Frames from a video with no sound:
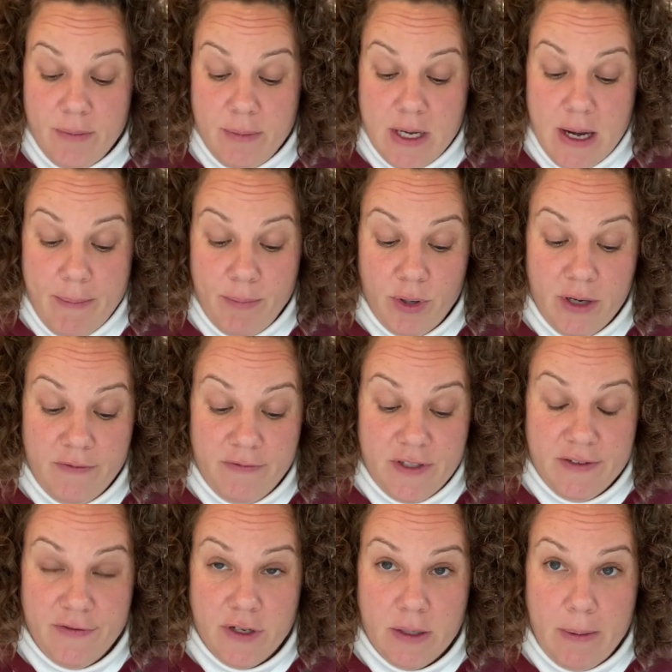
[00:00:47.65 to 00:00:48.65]
a number of
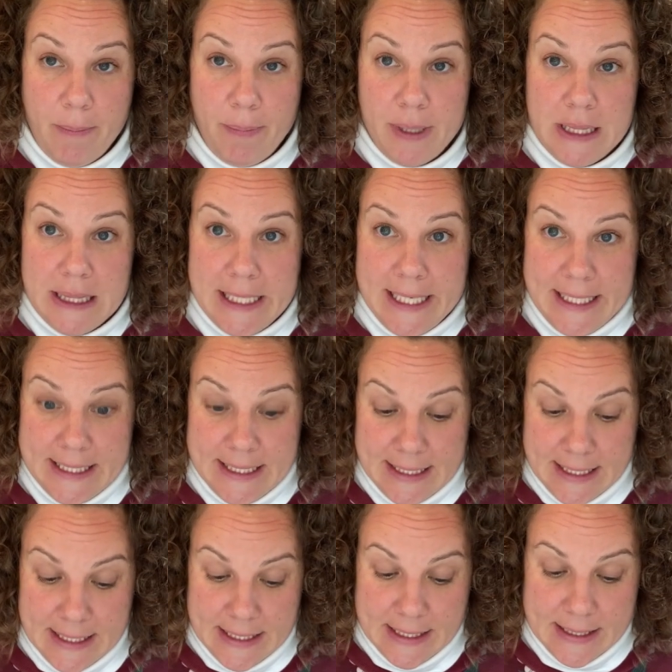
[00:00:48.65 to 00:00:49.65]
different
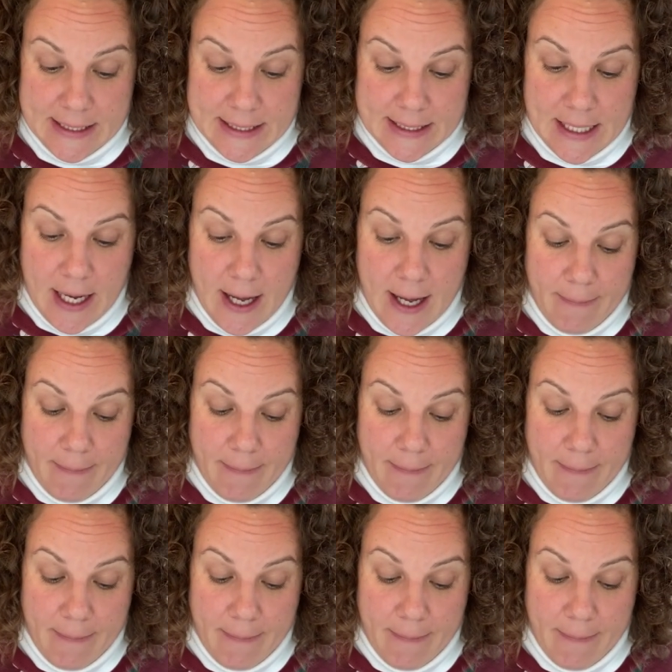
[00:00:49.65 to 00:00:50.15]
places,